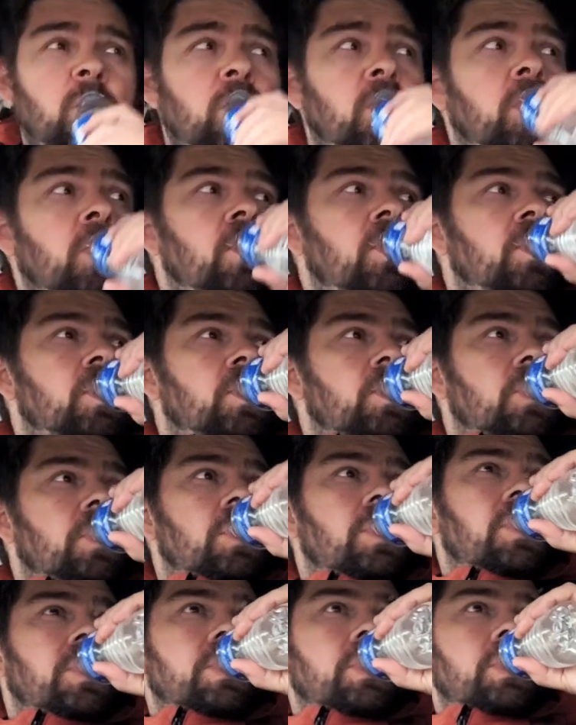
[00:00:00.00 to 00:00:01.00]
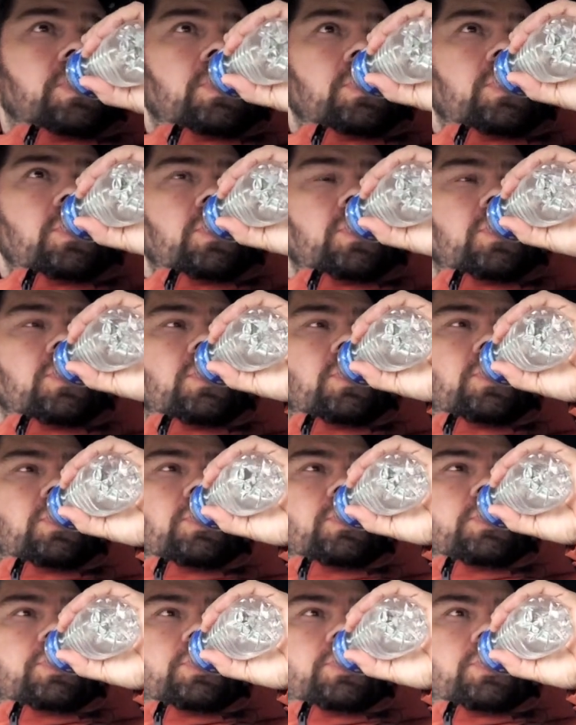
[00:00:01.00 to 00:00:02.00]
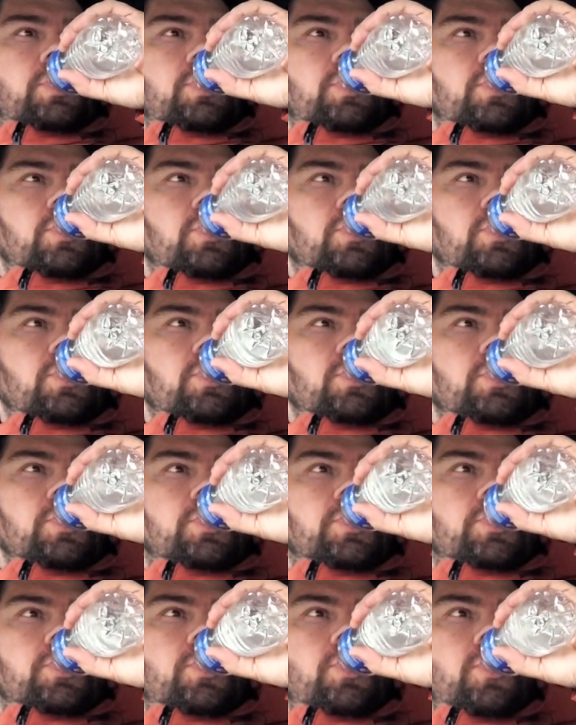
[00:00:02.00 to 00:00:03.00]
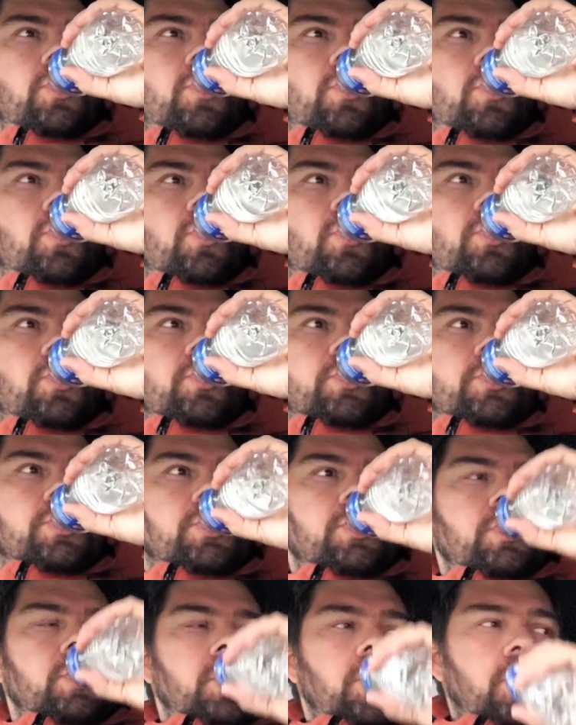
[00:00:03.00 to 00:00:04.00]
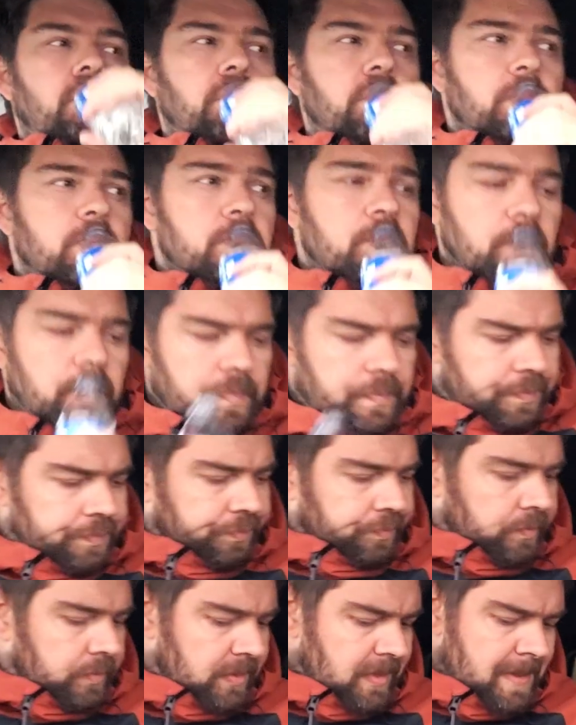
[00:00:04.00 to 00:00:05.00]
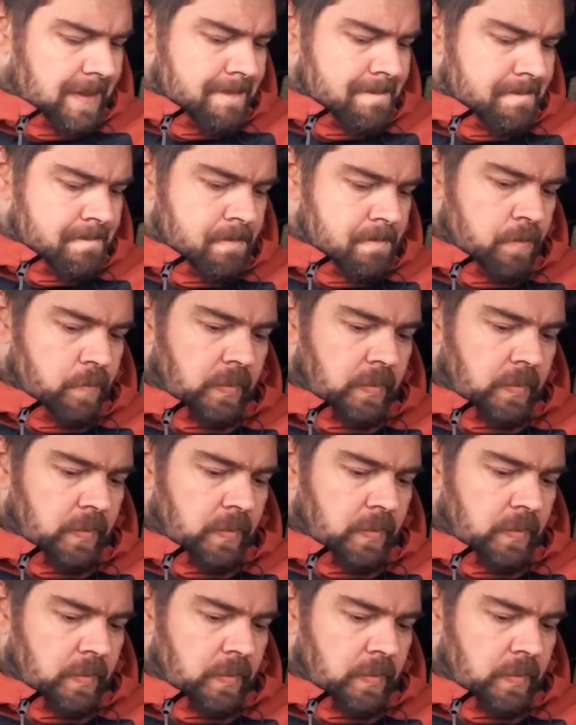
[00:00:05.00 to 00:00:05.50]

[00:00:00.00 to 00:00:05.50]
[no speech]